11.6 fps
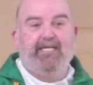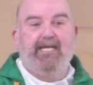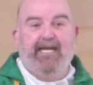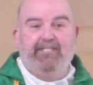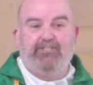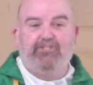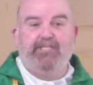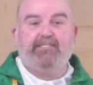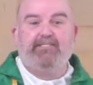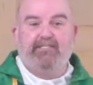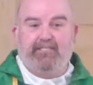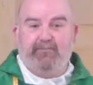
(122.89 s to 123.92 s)
and Jesus
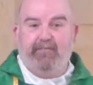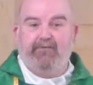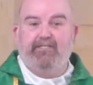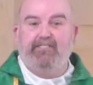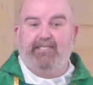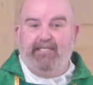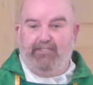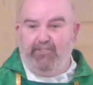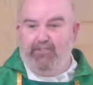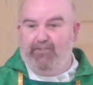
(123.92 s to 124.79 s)
is experiencing it too.